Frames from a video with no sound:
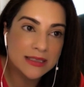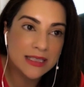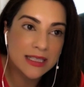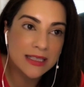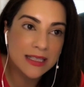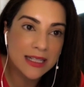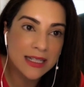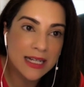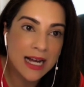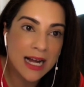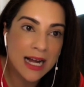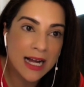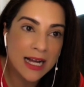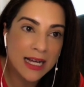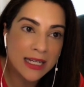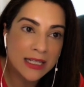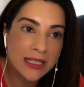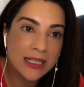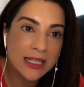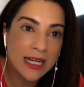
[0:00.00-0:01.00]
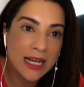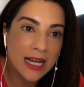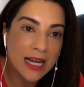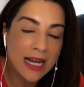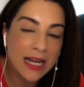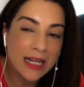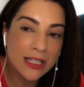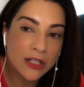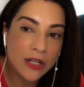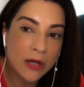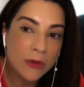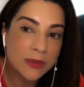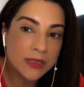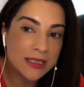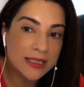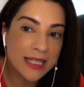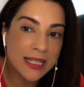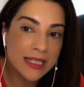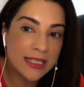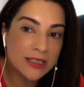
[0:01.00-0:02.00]
that like I you know, I went to
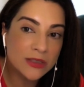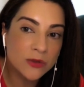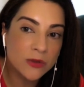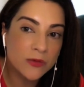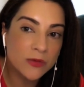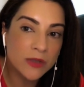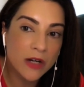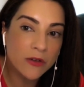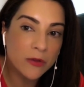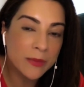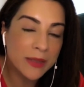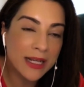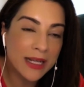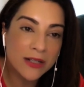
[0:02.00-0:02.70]
the Kennedy School of Government.